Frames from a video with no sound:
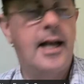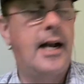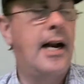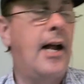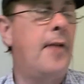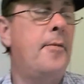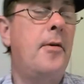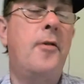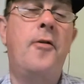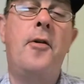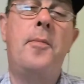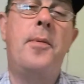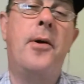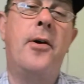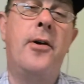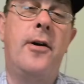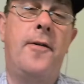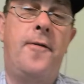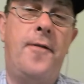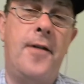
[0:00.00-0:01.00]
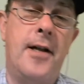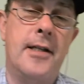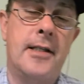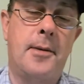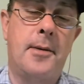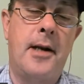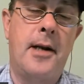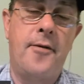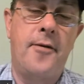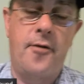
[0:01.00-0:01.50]
I've been repairing a fence.
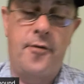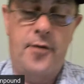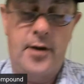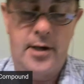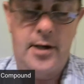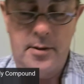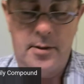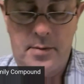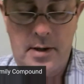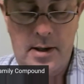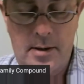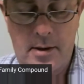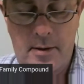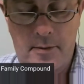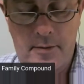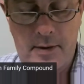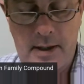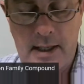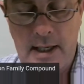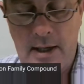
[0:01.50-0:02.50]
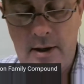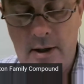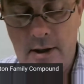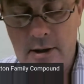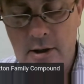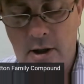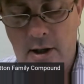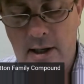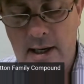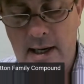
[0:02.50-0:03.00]
I'm gonna have a video. I'm gonna later
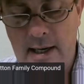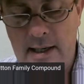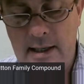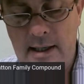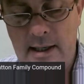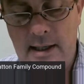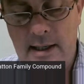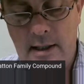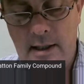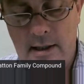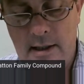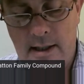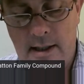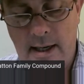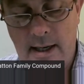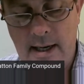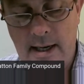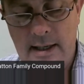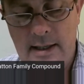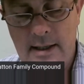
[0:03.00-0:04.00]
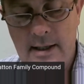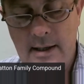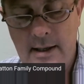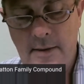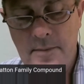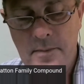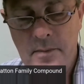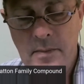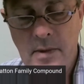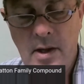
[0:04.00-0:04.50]
start editing it tonight.
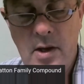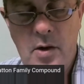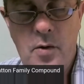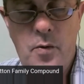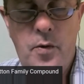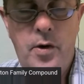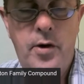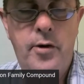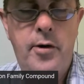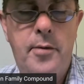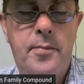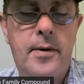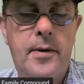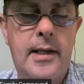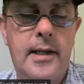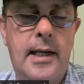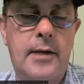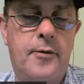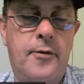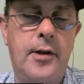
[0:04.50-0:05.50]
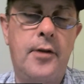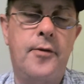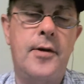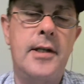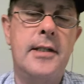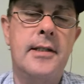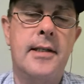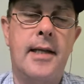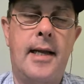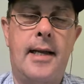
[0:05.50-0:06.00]
That one of the
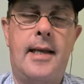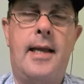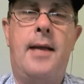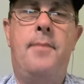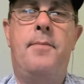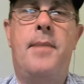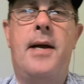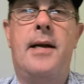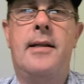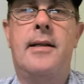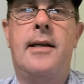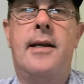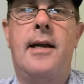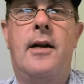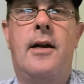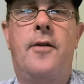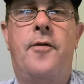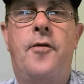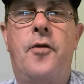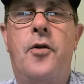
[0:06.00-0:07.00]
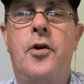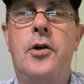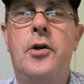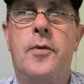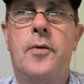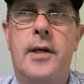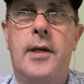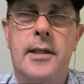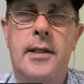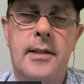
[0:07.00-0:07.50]
reasons I came back to California
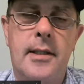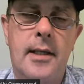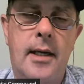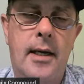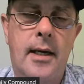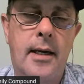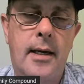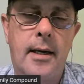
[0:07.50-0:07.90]
was,